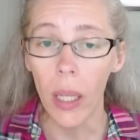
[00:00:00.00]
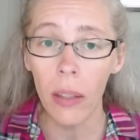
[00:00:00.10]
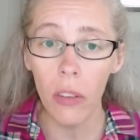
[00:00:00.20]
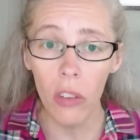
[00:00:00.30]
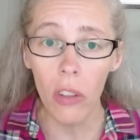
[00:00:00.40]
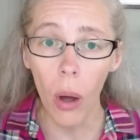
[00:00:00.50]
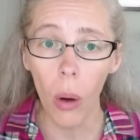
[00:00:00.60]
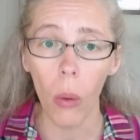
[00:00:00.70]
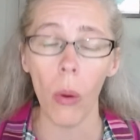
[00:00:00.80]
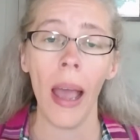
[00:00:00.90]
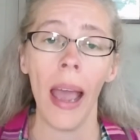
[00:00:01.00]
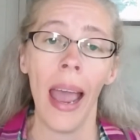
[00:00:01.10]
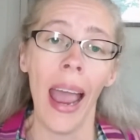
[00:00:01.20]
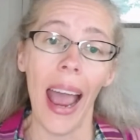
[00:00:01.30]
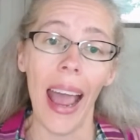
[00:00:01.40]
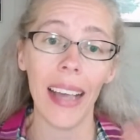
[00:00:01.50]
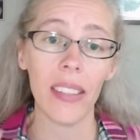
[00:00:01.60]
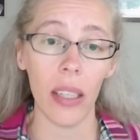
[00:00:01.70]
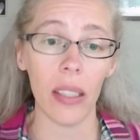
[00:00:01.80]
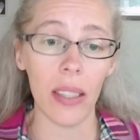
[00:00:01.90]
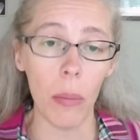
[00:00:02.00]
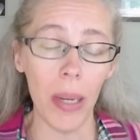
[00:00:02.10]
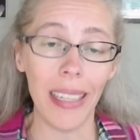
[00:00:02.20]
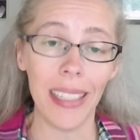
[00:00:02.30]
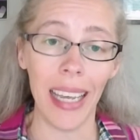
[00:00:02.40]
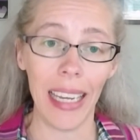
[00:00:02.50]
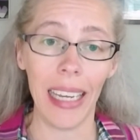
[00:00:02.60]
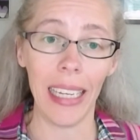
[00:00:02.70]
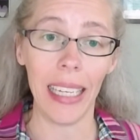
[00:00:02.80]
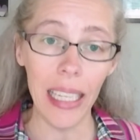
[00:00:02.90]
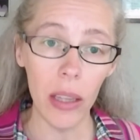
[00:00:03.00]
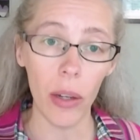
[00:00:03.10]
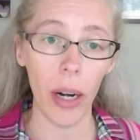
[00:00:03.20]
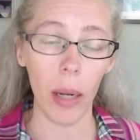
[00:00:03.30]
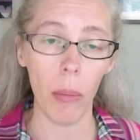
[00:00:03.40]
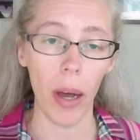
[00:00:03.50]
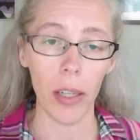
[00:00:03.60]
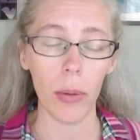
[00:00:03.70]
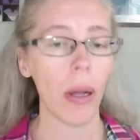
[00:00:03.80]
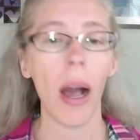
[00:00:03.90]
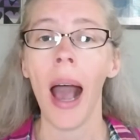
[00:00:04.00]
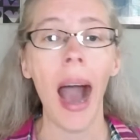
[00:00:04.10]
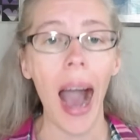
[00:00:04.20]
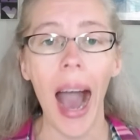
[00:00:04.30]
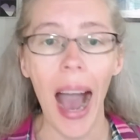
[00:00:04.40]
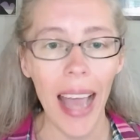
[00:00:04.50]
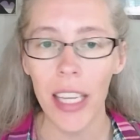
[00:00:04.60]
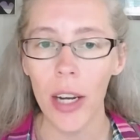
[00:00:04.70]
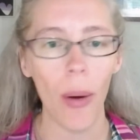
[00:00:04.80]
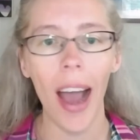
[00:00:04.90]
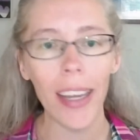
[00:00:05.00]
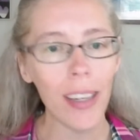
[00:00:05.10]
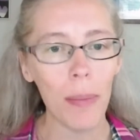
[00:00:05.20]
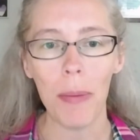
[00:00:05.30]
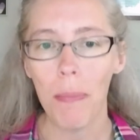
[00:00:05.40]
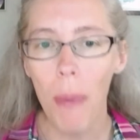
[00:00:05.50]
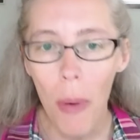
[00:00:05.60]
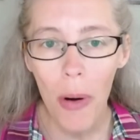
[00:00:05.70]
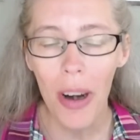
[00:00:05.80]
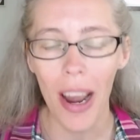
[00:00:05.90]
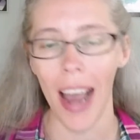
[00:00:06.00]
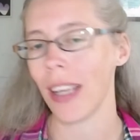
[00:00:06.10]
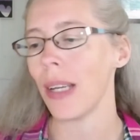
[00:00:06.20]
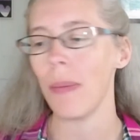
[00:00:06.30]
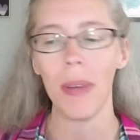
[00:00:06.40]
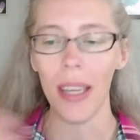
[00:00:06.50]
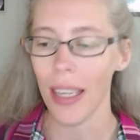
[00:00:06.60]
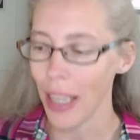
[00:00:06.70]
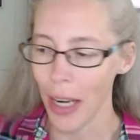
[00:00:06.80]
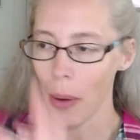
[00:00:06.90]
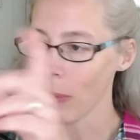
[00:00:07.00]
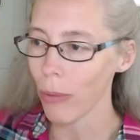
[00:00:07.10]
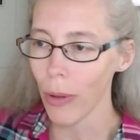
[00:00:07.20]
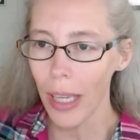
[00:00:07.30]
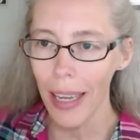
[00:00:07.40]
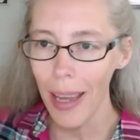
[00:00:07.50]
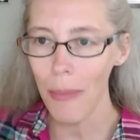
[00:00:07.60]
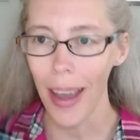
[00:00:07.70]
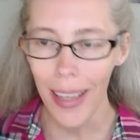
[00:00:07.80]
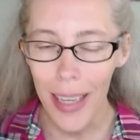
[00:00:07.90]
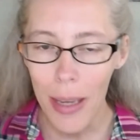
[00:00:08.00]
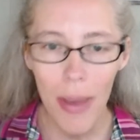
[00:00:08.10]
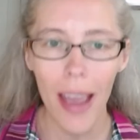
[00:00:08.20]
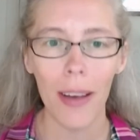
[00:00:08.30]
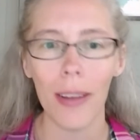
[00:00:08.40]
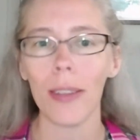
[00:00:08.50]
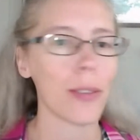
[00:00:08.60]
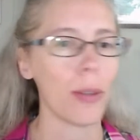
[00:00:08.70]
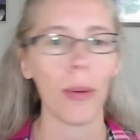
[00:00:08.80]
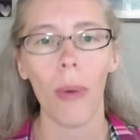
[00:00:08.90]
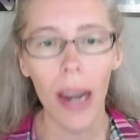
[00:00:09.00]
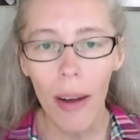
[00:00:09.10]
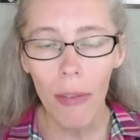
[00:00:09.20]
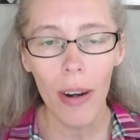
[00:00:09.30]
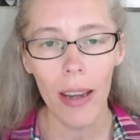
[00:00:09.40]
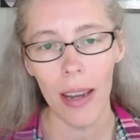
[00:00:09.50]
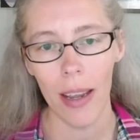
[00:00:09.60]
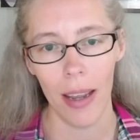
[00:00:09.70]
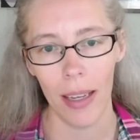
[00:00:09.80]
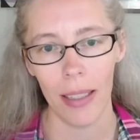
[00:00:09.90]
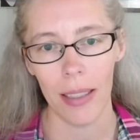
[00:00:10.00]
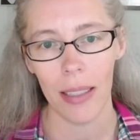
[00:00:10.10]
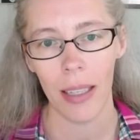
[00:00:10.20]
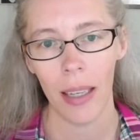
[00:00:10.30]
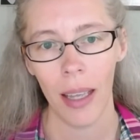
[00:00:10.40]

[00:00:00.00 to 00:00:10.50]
And so as somebody taking an e-learning module, I could be bored, I could be, looking at my emails or whatever it is.